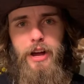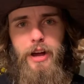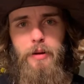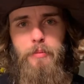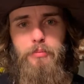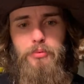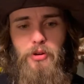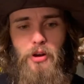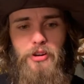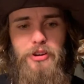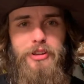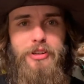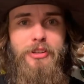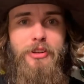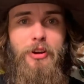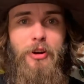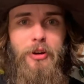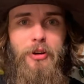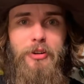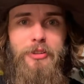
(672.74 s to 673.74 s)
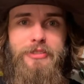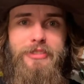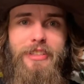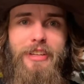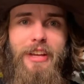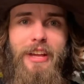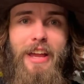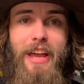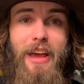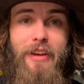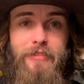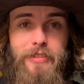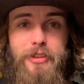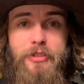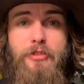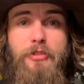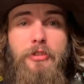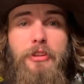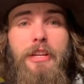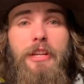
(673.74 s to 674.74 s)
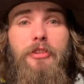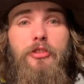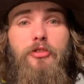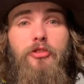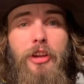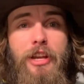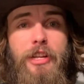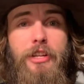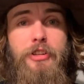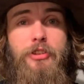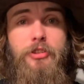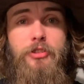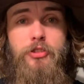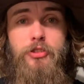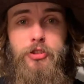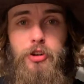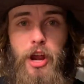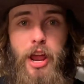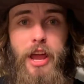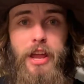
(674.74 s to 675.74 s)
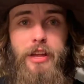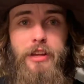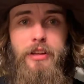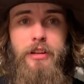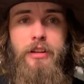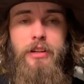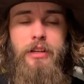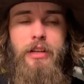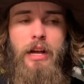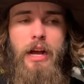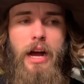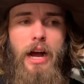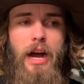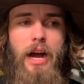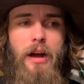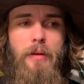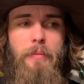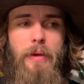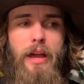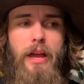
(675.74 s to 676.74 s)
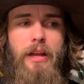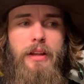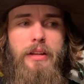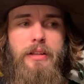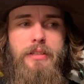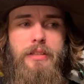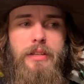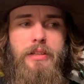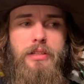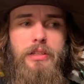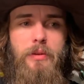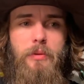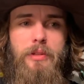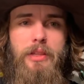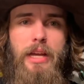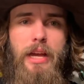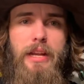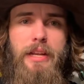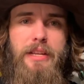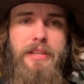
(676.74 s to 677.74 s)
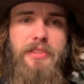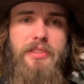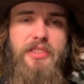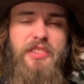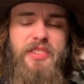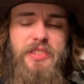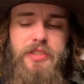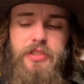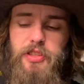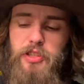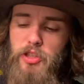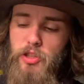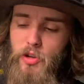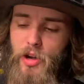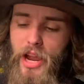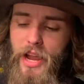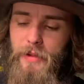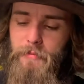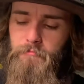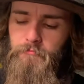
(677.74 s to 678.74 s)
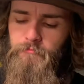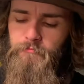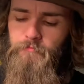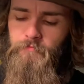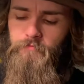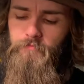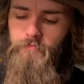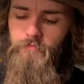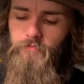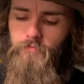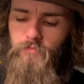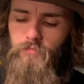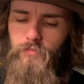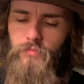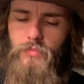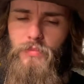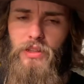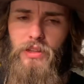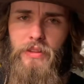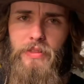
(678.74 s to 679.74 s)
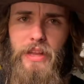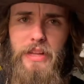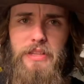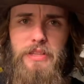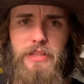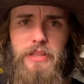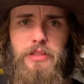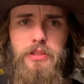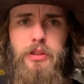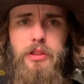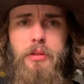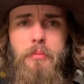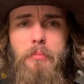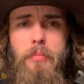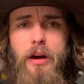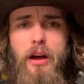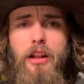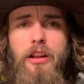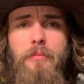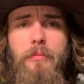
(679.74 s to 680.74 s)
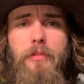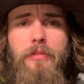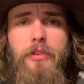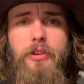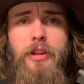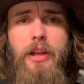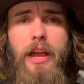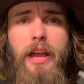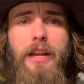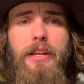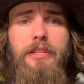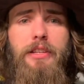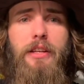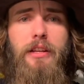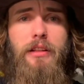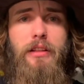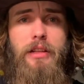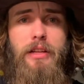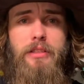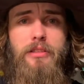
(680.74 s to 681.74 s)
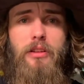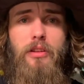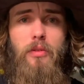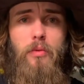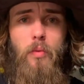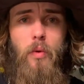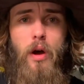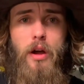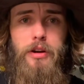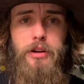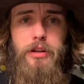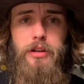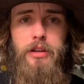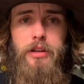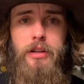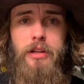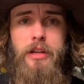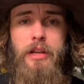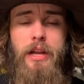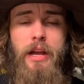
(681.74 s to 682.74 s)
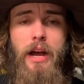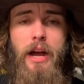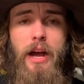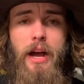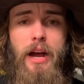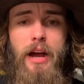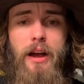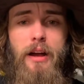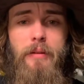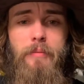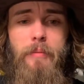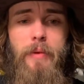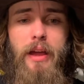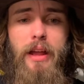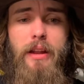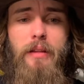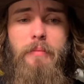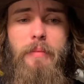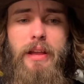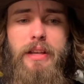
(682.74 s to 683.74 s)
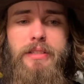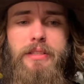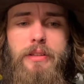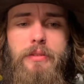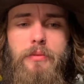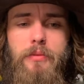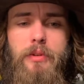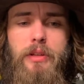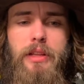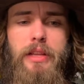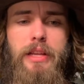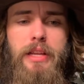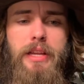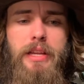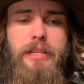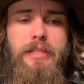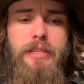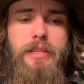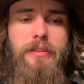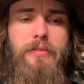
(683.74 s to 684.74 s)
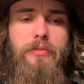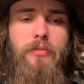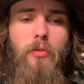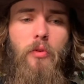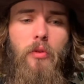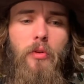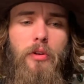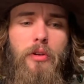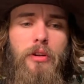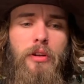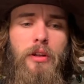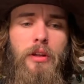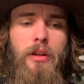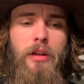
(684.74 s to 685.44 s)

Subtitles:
product called a heavy duty drainage tray. And essentially what that is it's a tray that sits on the bottom of your cage and collects all the water, and it makes it really easy for